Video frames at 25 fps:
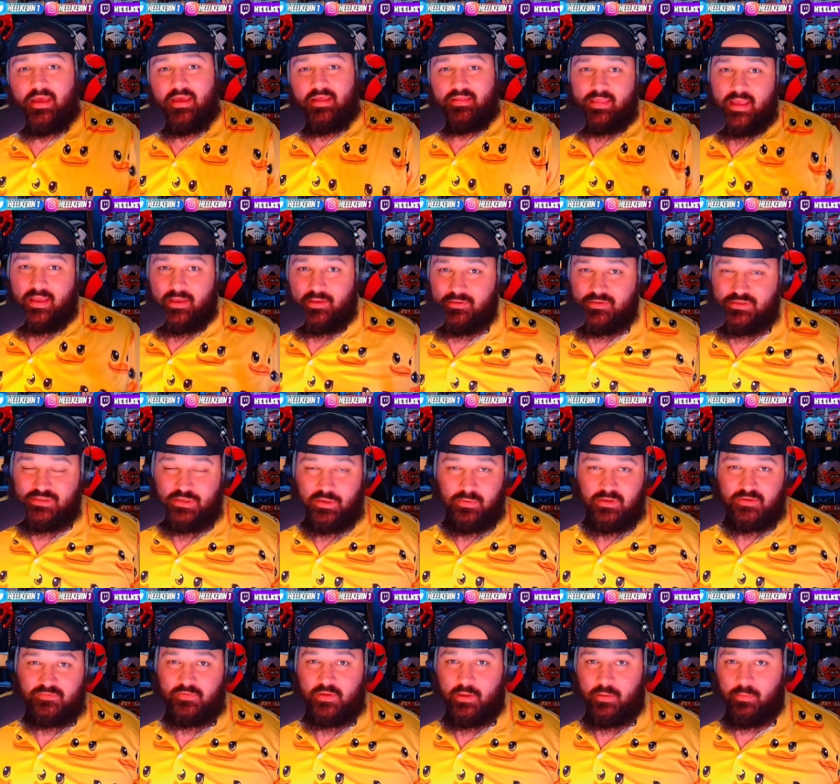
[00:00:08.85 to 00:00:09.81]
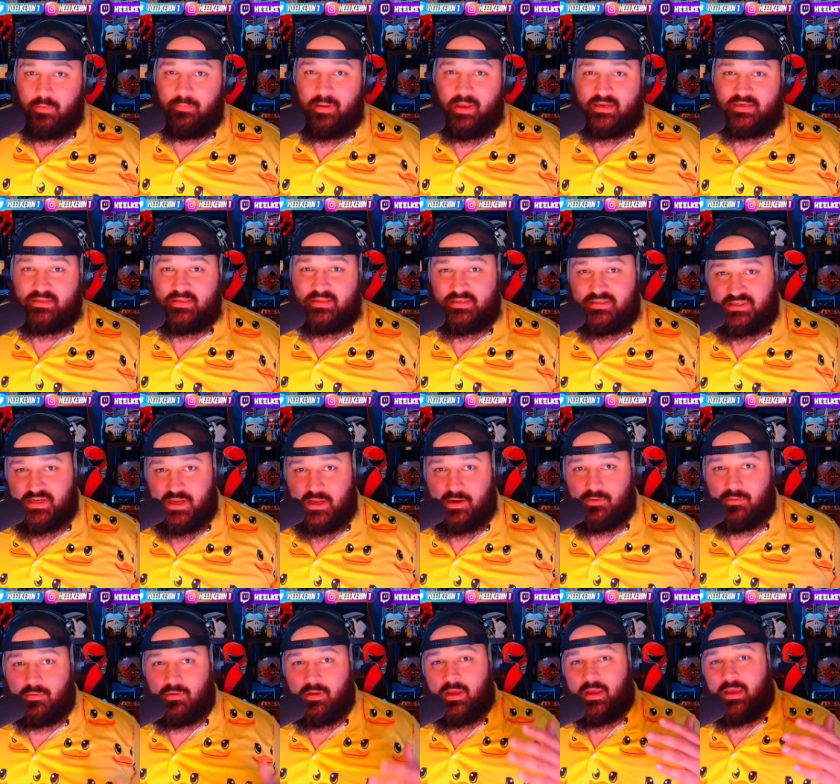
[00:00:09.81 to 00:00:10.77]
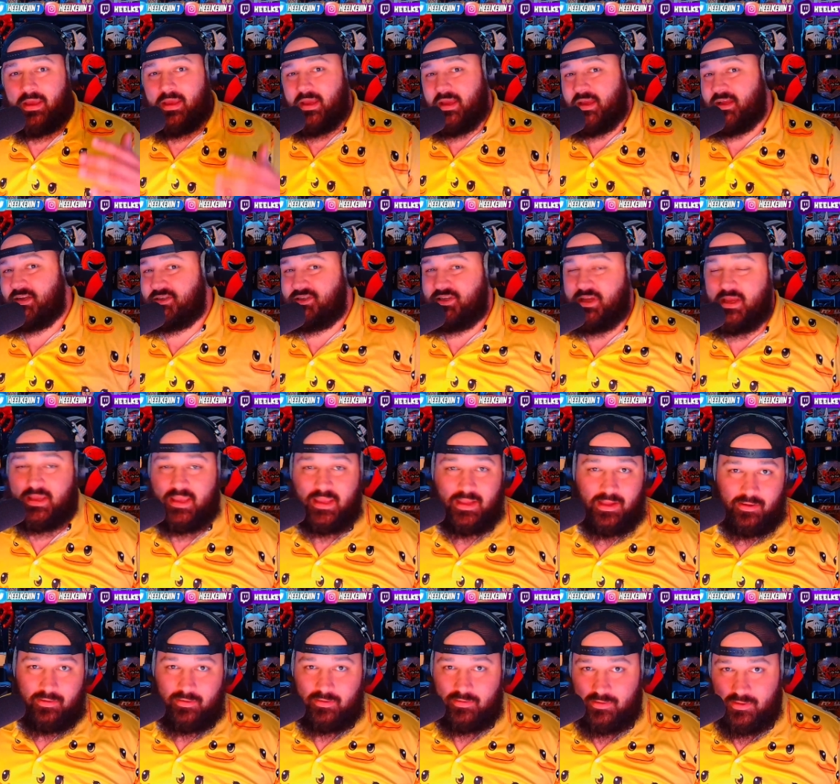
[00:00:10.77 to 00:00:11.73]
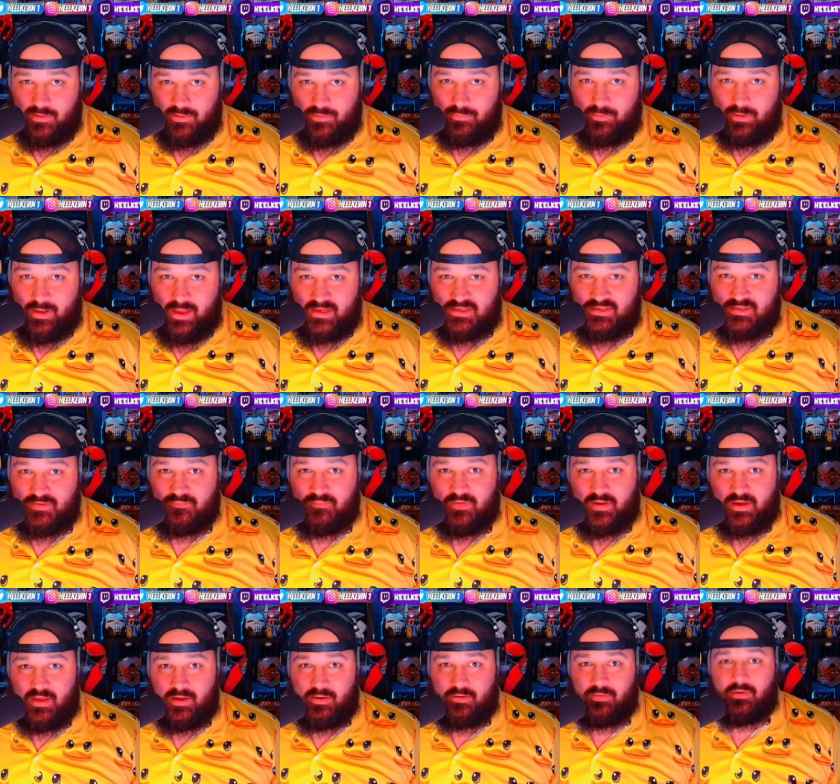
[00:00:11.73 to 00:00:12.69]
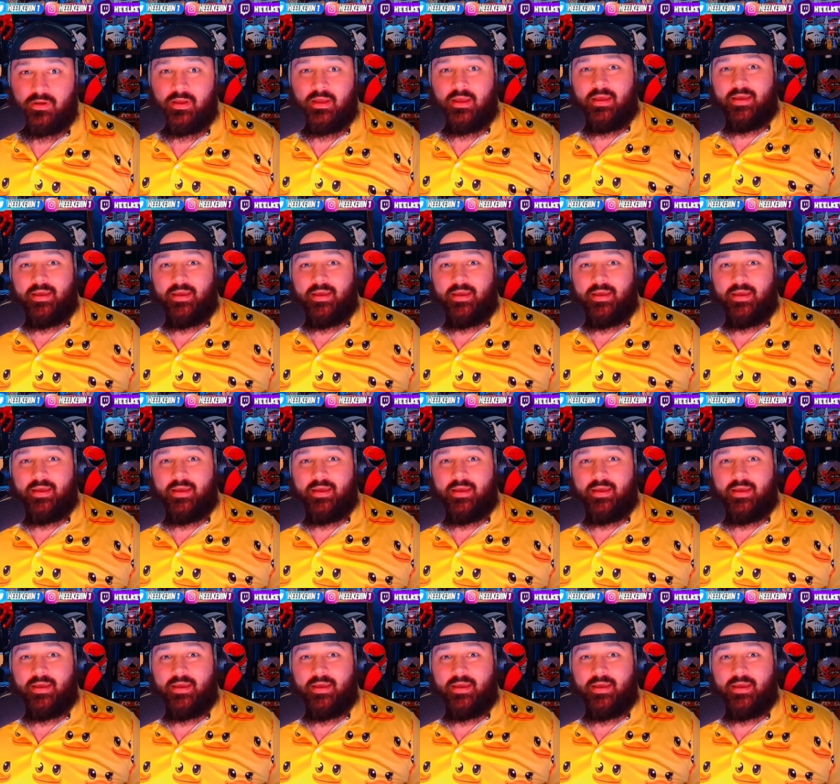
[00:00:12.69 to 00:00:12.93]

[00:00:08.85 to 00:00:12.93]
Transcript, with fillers: Thank you so much for coming back to the channel and checking out another reaction video.